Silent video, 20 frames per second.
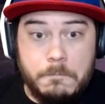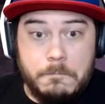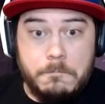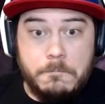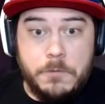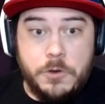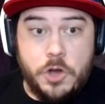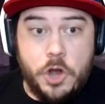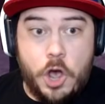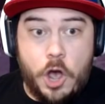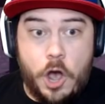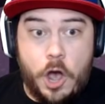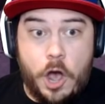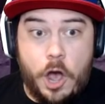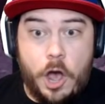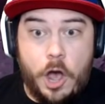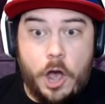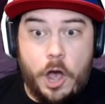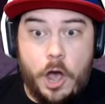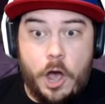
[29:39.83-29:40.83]

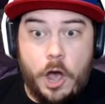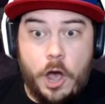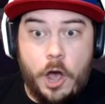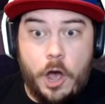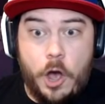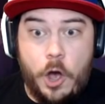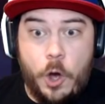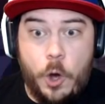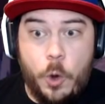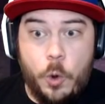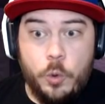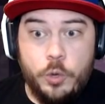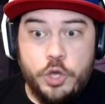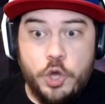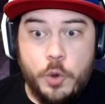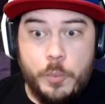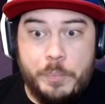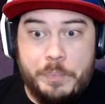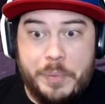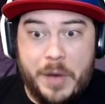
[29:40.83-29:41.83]
No!
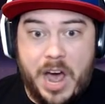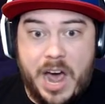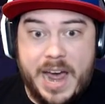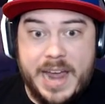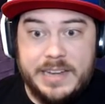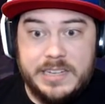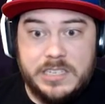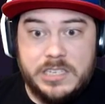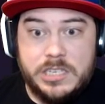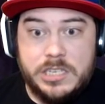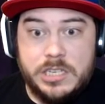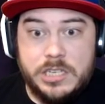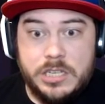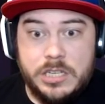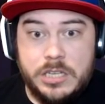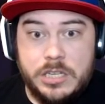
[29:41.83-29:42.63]
You butt!